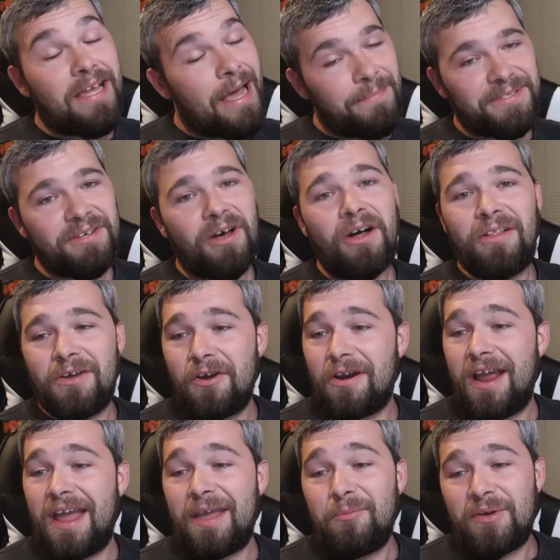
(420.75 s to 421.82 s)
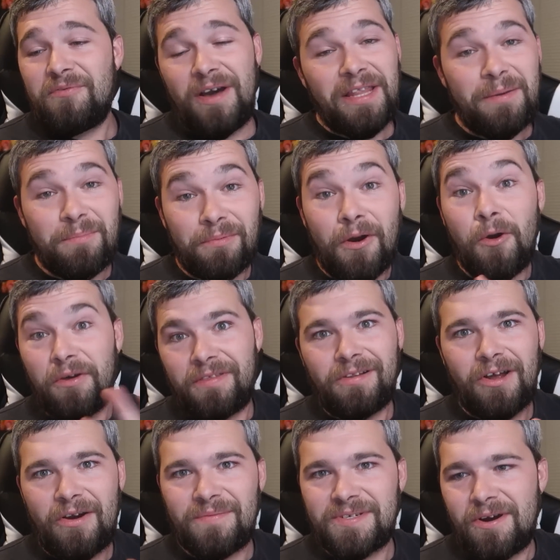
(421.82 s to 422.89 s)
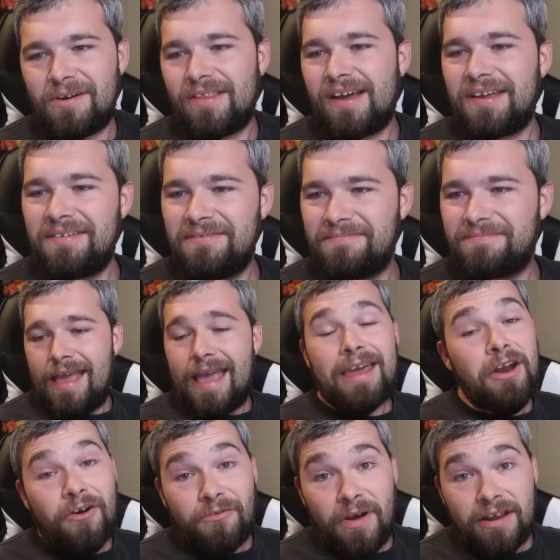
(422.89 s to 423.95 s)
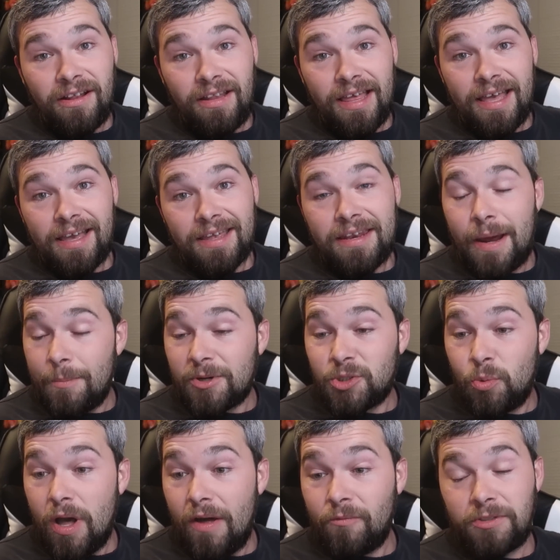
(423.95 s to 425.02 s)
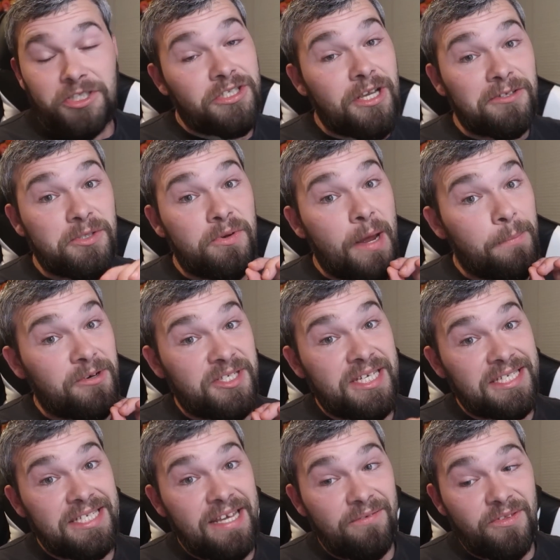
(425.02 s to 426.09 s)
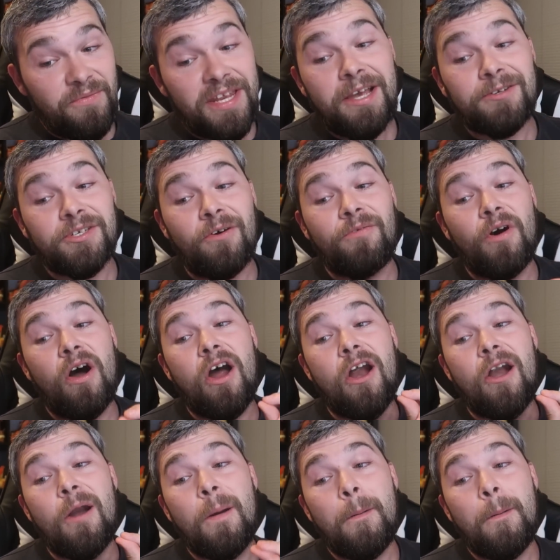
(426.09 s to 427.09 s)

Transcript: Absol. All right, we finally broke the Larvitar line. And our final egg, number 12, which is also number 60 of the video so far.